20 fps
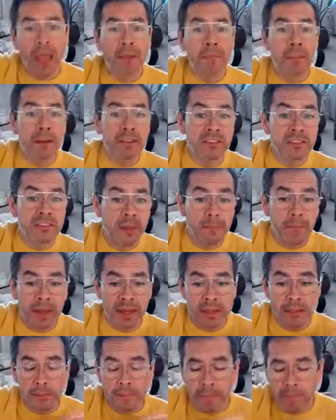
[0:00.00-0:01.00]
about
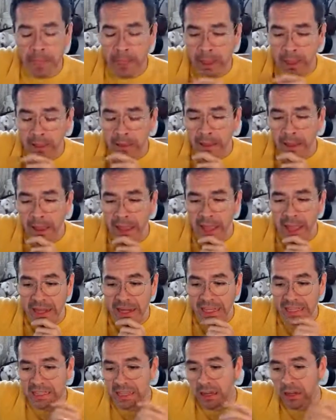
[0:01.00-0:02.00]
somebody.
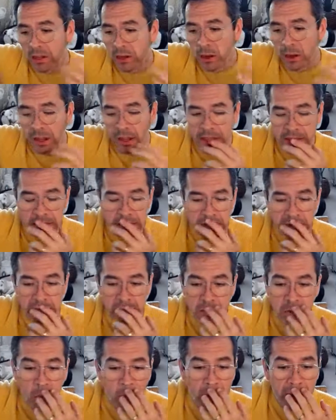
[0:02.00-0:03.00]
And I said, he
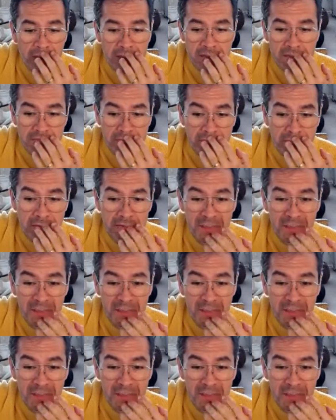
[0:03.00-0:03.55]
said, you know what?